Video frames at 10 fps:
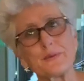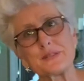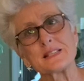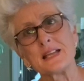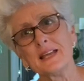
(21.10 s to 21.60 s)
was
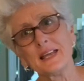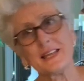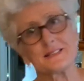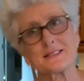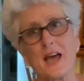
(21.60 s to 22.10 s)

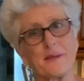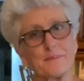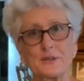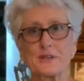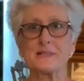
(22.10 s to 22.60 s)
in
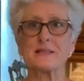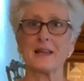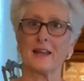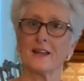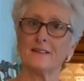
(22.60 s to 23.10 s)
Cyprus
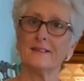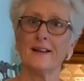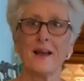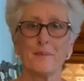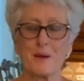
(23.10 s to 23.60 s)
and
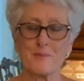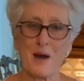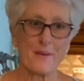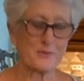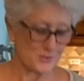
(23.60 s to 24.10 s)
my
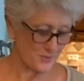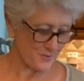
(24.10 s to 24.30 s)
mom used to